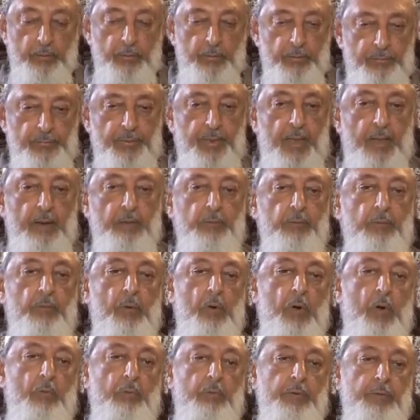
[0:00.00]
was that
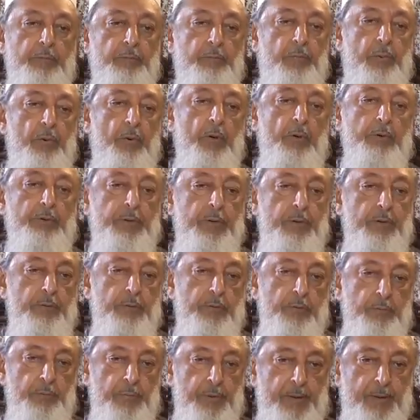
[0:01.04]
war which brought
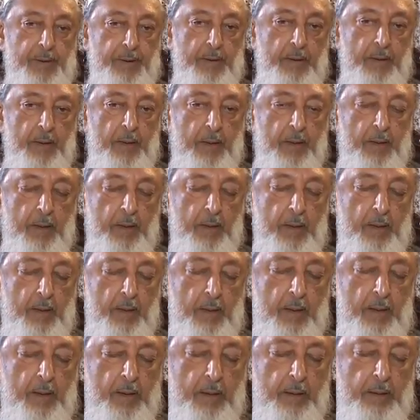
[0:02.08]
into being
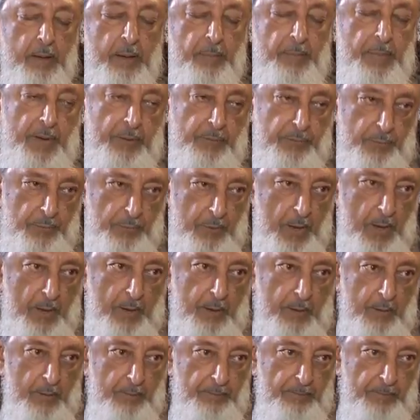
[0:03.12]
the
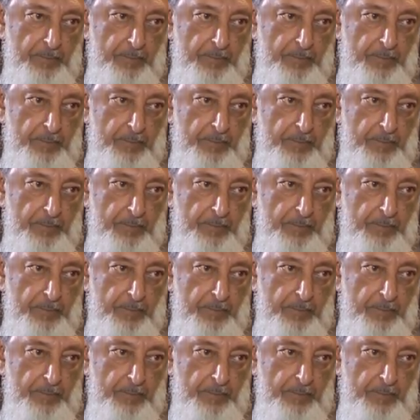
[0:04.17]
petrodollar.